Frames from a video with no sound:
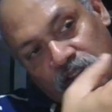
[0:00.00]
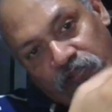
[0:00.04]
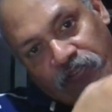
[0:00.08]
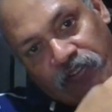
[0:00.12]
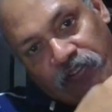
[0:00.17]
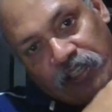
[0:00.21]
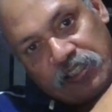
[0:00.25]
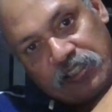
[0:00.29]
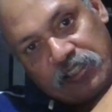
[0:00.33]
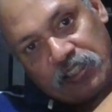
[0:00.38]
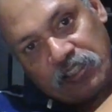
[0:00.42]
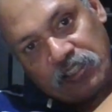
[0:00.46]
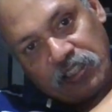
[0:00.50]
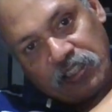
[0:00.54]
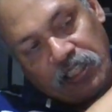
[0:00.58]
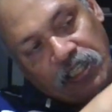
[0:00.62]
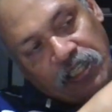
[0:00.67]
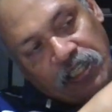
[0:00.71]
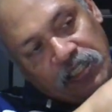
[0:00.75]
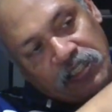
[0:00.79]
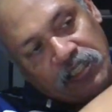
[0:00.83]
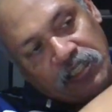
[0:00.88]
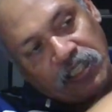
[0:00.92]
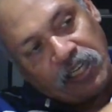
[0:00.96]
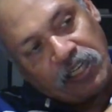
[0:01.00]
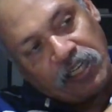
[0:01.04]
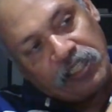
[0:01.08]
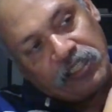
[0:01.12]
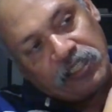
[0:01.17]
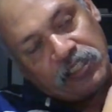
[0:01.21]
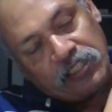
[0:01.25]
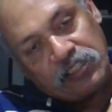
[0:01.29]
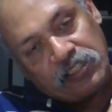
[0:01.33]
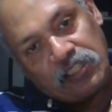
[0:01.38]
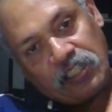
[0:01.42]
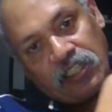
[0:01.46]
of faces inside
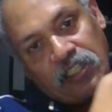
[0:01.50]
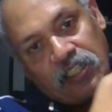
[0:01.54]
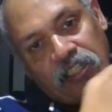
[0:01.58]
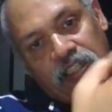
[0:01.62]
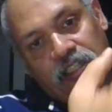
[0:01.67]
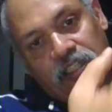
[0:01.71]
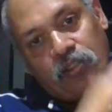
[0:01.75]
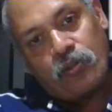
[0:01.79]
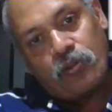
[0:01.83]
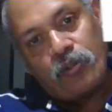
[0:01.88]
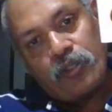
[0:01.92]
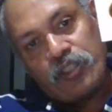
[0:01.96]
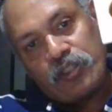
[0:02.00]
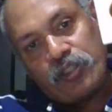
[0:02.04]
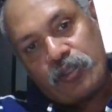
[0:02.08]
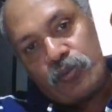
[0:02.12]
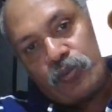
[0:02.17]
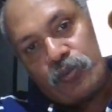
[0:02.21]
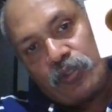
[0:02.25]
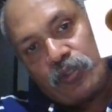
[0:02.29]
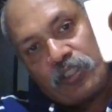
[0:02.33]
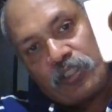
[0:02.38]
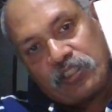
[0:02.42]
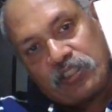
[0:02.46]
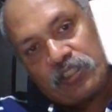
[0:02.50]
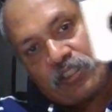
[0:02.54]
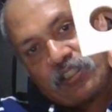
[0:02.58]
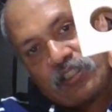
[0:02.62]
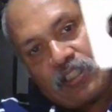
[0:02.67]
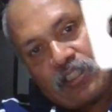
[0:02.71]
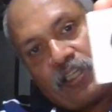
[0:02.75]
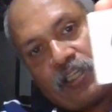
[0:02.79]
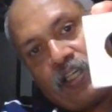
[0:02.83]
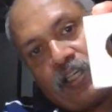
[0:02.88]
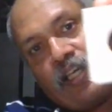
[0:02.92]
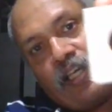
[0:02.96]
this cylinder going through this
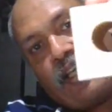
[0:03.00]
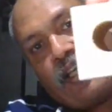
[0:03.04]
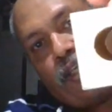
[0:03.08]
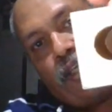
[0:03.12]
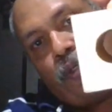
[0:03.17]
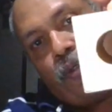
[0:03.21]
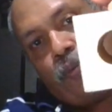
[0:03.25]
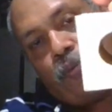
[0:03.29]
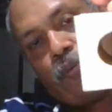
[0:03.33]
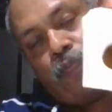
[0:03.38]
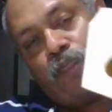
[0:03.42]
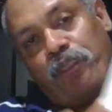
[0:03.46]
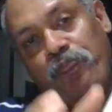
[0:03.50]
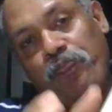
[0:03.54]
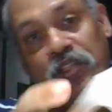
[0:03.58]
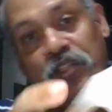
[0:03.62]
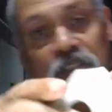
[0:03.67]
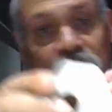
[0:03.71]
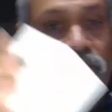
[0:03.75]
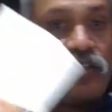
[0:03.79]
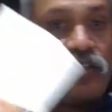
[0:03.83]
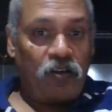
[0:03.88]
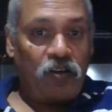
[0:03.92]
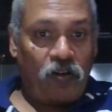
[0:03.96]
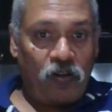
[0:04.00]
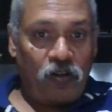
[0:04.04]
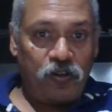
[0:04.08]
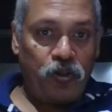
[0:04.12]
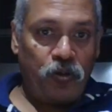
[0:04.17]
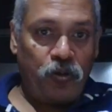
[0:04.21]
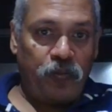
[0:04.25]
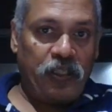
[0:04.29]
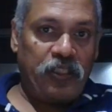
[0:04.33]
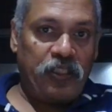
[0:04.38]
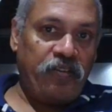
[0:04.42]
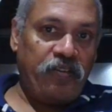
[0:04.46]
cube. This also,
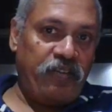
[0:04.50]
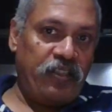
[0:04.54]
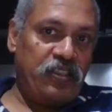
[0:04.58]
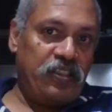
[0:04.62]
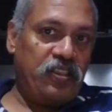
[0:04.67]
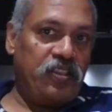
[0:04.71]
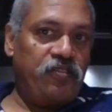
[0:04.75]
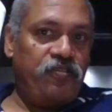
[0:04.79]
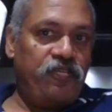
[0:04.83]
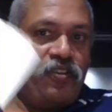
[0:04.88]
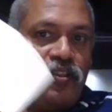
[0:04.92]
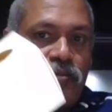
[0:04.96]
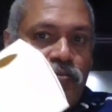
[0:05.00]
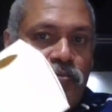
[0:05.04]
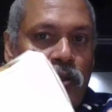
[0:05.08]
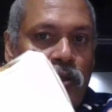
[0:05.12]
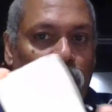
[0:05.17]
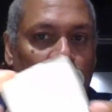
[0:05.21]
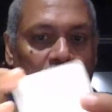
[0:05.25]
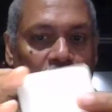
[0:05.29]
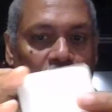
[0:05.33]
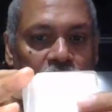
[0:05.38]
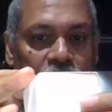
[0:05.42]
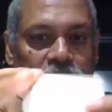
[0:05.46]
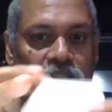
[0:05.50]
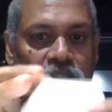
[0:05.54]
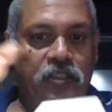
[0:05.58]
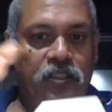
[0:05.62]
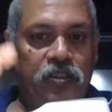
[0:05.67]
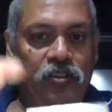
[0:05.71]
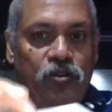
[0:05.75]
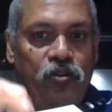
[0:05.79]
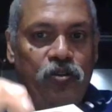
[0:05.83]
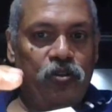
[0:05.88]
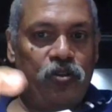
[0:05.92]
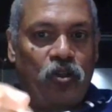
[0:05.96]
by the way, surface model. There
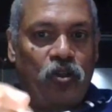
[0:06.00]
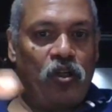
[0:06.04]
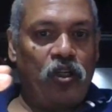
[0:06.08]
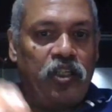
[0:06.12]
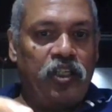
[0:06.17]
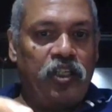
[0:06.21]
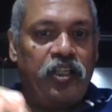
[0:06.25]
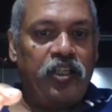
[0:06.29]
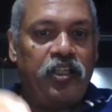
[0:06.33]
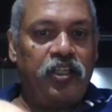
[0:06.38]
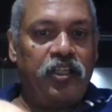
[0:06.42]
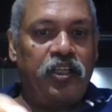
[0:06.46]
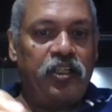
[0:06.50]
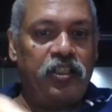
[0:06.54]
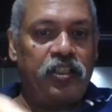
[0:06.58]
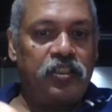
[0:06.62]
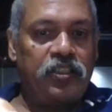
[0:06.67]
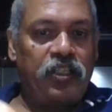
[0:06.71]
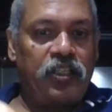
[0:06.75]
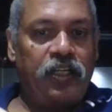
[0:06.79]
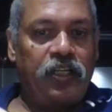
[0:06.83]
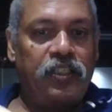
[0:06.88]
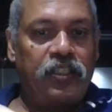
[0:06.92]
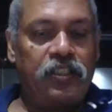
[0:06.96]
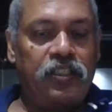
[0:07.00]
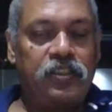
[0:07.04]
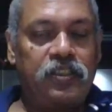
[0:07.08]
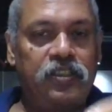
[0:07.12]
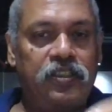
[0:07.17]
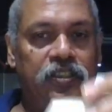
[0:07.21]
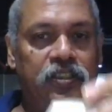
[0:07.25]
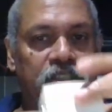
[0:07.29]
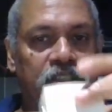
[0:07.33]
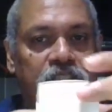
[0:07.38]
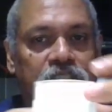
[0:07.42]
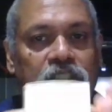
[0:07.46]
is no solidity inside this.
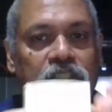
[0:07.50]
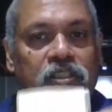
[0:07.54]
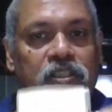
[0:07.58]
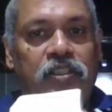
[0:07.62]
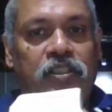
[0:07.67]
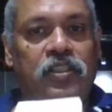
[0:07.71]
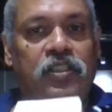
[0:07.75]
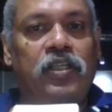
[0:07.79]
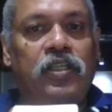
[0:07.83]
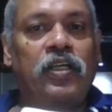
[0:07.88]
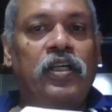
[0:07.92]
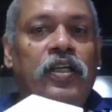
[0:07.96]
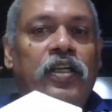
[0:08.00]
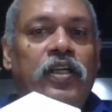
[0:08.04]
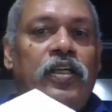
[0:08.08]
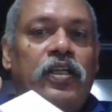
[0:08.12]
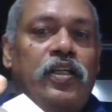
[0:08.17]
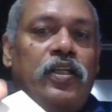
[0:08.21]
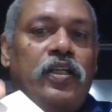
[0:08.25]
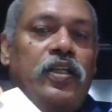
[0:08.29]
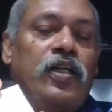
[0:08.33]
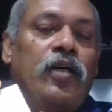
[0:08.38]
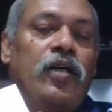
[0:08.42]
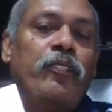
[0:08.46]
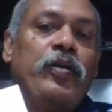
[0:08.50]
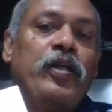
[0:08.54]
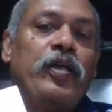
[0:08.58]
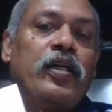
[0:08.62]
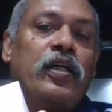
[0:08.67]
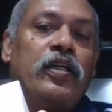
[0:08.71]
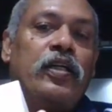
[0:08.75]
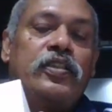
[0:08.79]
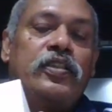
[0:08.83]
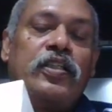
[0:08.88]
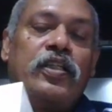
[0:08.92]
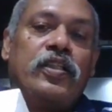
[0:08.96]
This is just a dummy
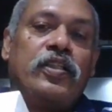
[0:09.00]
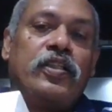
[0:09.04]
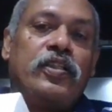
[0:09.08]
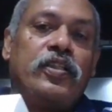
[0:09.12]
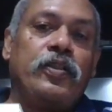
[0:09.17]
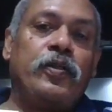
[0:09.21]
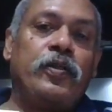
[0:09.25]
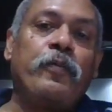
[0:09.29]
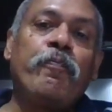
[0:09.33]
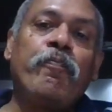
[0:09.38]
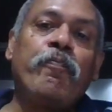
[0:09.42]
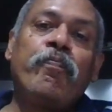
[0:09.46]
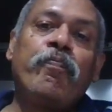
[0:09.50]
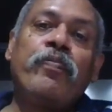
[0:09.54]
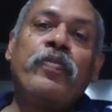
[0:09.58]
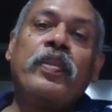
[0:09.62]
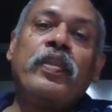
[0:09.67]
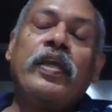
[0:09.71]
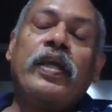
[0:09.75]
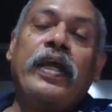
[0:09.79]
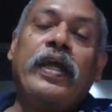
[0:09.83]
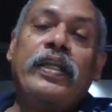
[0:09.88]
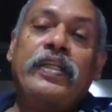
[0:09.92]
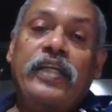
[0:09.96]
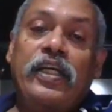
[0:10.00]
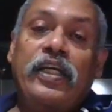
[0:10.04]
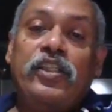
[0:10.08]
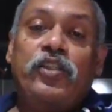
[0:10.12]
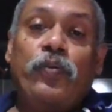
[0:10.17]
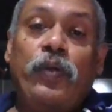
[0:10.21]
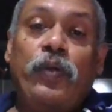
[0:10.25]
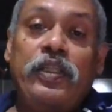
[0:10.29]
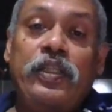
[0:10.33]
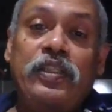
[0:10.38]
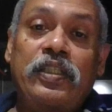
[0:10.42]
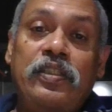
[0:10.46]
construction. And that's
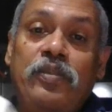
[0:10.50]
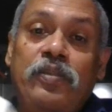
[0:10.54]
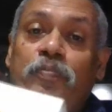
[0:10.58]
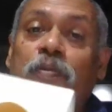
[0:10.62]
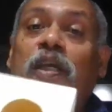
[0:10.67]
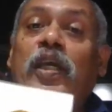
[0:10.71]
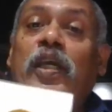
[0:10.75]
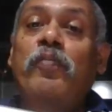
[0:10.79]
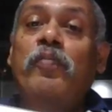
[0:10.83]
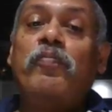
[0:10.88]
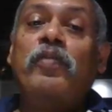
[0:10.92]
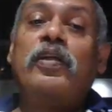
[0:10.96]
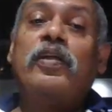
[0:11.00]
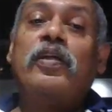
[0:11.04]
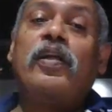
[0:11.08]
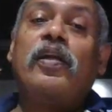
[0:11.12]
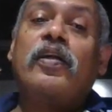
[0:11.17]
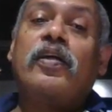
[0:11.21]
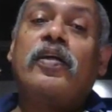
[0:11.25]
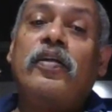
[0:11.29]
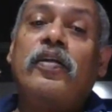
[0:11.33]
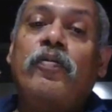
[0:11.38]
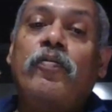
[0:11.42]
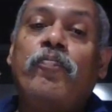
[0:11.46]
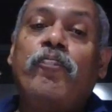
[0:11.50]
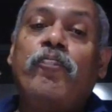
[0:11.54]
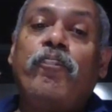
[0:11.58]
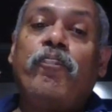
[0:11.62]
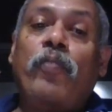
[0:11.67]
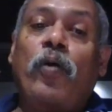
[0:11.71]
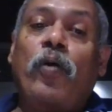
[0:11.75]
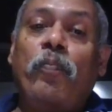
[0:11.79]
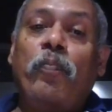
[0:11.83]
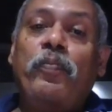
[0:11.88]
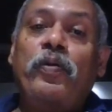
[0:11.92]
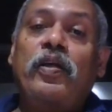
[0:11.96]
why this became little
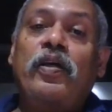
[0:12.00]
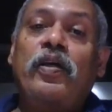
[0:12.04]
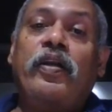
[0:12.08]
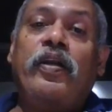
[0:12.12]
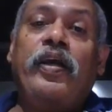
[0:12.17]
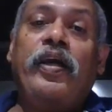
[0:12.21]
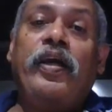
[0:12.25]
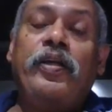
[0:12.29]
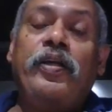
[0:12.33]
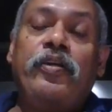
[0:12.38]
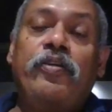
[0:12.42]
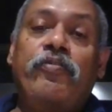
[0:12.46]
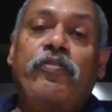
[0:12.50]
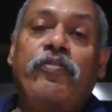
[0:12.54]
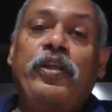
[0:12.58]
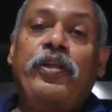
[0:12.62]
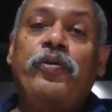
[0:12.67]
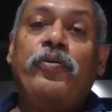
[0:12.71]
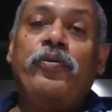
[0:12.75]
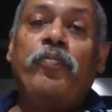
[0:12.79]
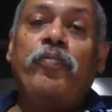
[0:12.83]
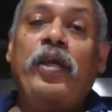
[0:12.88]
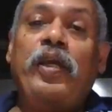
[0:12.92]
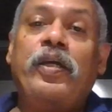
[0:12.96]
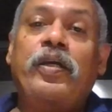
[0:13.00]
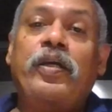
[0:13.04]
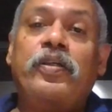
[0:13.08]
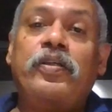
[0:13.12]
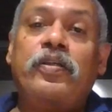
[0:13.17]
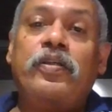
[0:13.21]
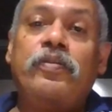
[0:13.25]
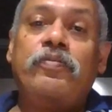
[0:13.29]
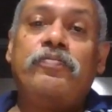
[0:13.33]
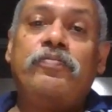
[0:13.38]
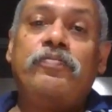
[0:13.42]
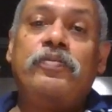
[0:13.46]
popular, right? When you make
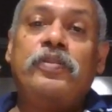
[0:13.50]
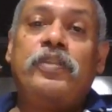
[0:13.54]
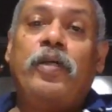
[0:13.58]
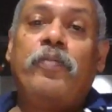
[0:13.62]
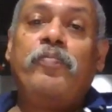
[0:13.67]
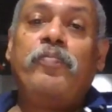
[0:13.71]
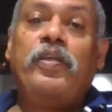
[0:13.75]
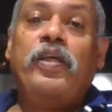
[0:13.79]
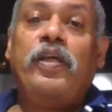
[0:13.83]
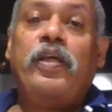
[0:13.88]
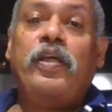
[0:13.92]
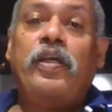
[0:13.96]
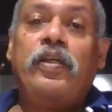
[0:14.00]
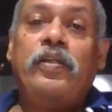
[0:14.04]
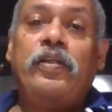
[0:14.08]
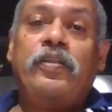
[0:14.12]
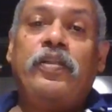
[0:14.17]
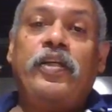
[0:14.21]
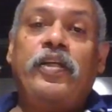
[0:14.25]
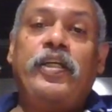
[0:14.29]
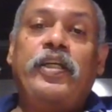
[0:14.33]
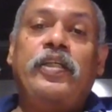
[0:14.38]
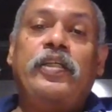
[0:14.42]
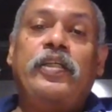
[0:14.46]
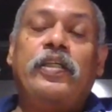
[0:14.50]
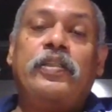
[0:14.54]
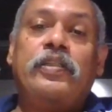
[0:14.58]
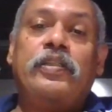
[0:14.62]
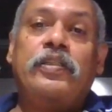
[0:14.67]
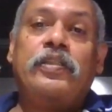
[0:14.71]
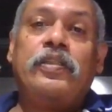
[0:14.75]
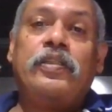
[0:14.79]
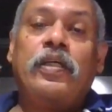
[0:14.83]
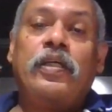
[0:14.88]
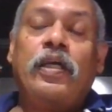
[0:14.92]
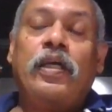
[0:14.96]
something in
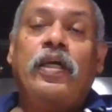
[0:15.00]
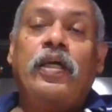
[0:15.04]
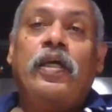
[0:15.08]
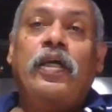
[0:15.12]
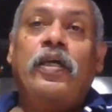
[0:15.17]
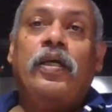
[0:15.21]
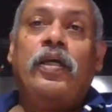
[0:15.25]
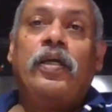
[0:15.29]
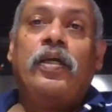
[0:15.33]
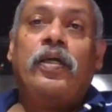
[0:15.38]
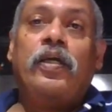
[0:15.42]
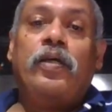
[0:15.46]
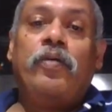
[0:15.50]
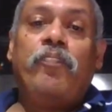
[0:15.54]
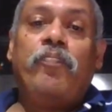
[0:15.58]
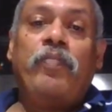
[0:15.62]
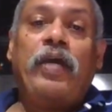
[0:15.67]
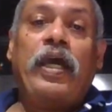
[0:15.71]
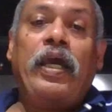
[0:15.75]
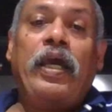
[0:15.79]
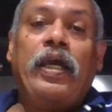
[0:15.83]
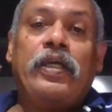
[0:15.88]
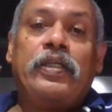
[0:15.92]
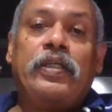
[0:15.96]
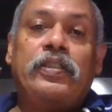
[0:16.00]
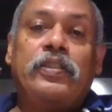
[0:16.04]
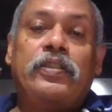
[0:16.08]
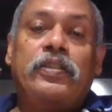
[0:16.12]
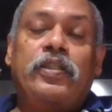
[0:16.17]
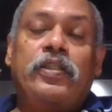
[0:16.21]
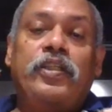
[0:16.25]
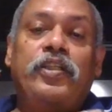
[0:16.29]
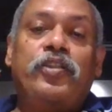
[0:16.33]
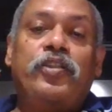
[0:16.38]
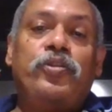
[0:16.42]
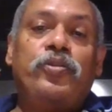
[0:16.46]
3ds Max,
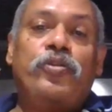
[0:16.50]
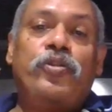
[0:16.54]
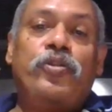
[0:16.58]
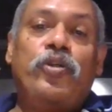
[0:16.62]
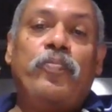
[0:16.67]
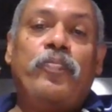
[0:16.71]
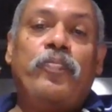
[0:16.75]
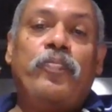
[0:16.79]
3D Studio